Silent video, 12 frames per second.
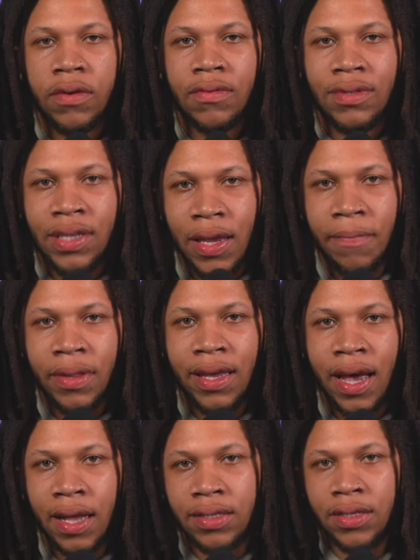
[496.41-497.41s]
It deeply
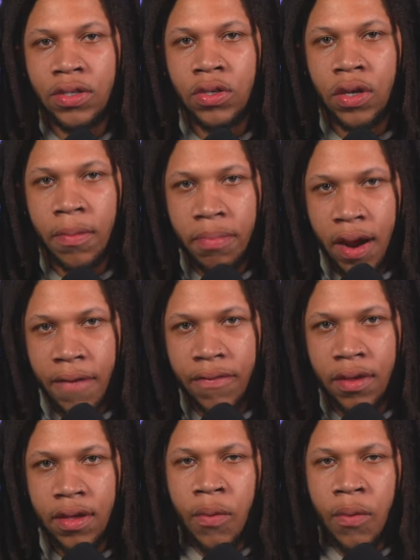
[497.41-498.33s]
cuts into your profit.